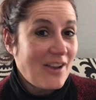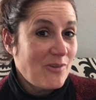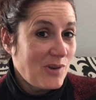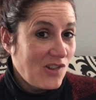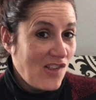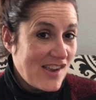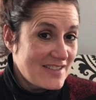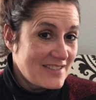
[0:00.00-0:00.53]
I
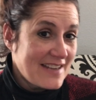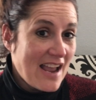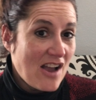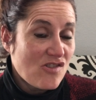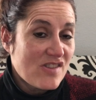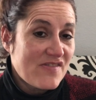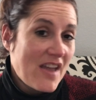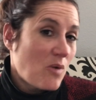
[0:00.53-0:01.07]
realize
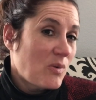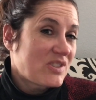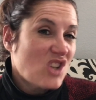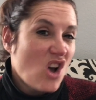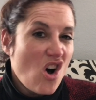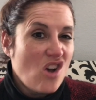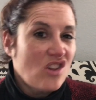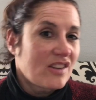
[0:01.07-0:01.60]
now that that was
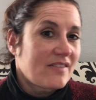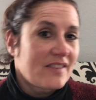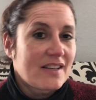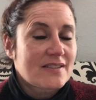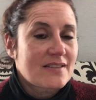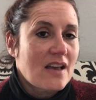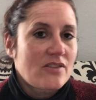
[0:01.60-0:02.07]
all of this